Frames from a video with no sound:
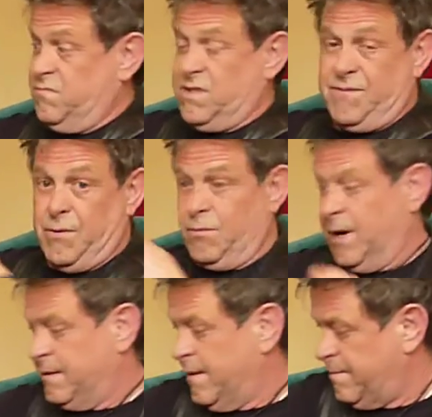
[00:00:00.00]
Different
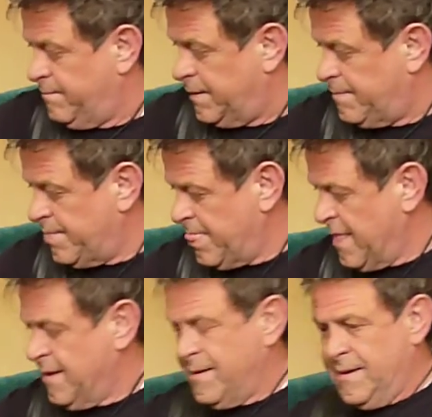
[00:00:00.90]
way, but
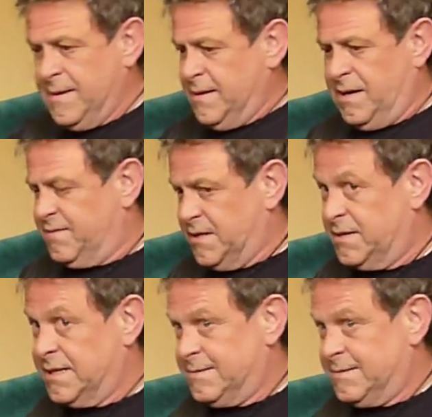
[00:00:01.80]
I don't know.